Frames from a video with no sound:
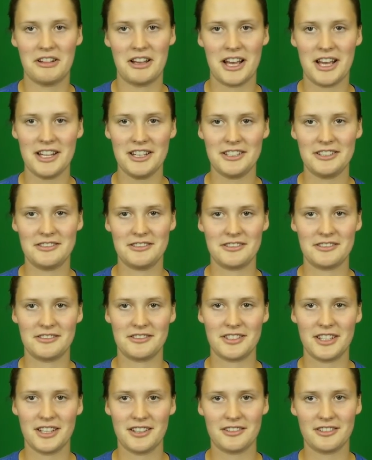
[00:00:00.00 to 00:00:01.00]
I
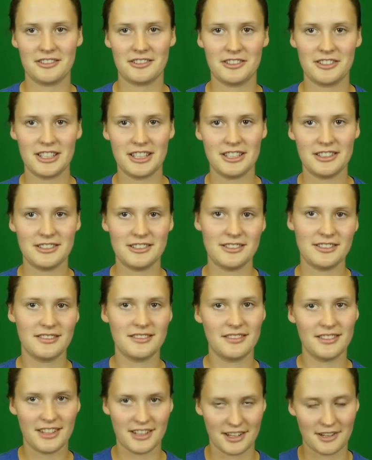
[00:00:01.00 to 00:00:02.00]
didn't take the cookies,
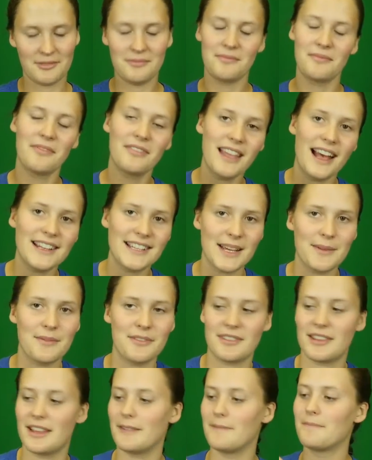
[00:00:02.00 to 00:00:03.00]
that type
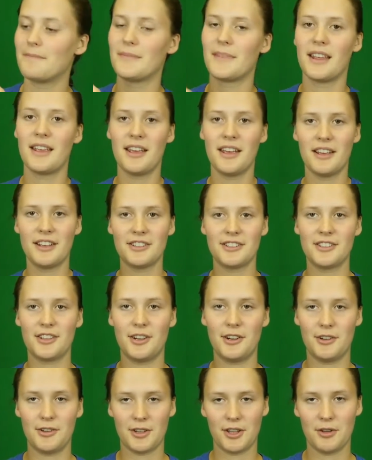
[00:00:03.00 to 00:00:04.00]
of thing.
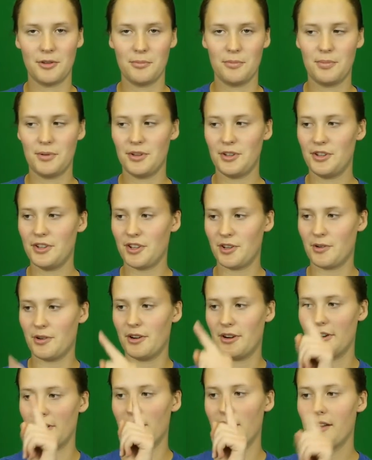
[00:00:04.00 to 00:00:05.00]
So you pull
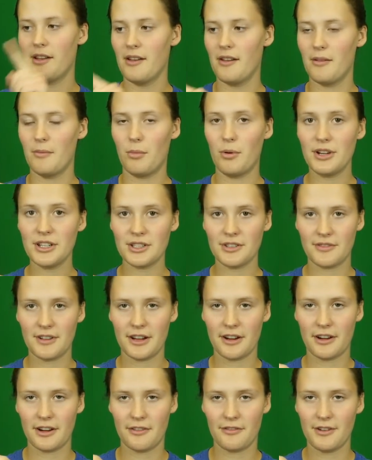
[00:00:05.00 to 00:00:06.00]
your pointer
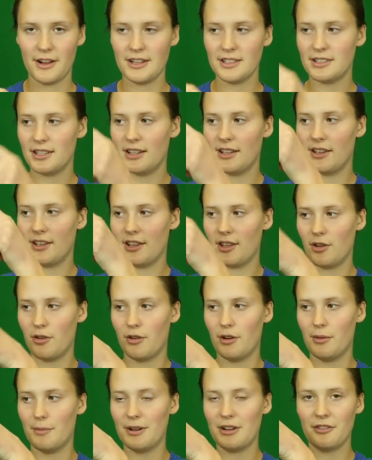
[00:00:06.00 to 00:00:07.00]
finger in front,
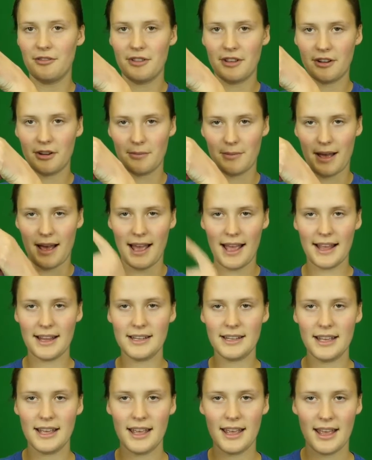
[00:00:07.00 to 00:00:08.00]
your middle finger
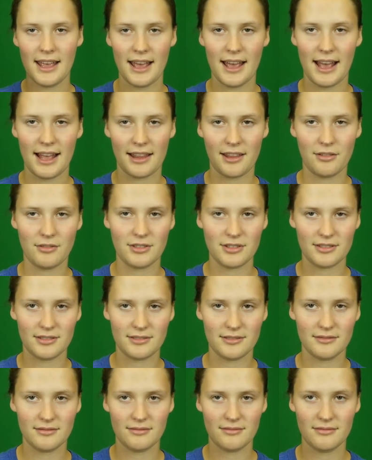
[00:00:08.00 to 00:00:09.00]
behind, and you
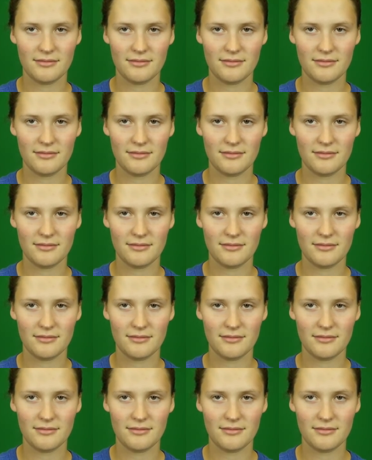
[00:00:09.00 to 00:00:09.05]
just